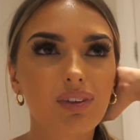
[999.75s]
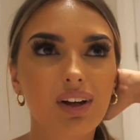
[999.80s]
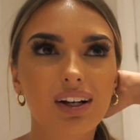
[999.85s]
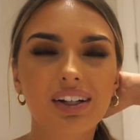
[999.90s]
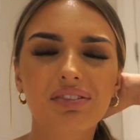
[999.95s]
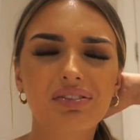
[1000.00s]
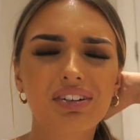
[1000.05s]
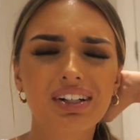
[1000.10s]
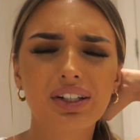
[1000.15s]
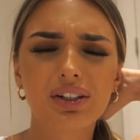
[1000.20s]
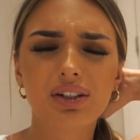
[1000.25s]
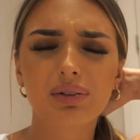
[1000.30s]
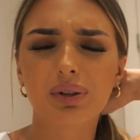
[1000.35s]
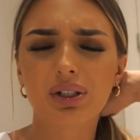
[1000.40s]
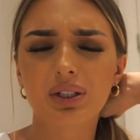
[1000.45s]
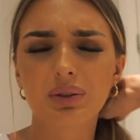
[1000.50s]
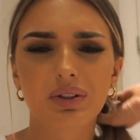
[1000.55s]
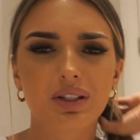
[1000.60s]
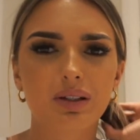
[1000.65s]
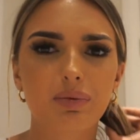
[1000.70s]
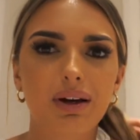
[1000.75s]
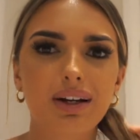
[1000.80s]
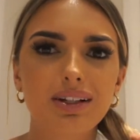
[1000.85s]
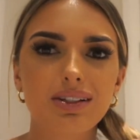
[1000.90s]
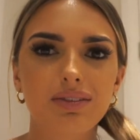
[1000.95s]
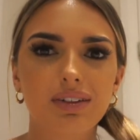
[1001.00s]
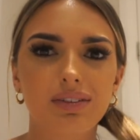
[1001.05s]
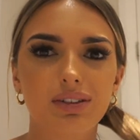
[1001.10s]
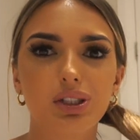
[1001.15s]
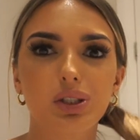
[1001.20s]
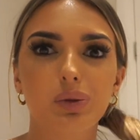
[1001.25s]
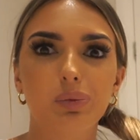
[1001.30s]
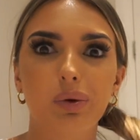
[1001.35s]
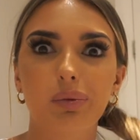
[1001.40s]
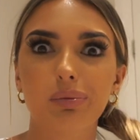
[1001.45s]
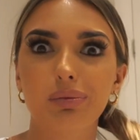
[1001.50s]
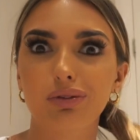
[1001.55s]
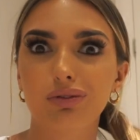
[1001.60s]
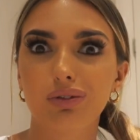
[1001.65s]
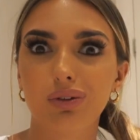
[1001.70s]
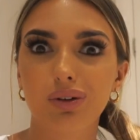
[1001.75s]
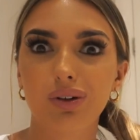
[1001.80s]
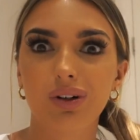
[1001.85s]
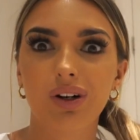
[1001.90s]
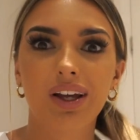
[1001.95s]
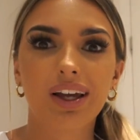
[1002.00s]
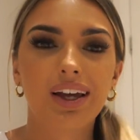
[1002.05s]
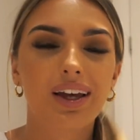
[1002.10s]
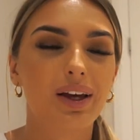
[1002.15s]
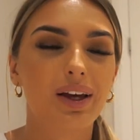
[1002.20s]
I didn't really know what to expect. I've never done one before,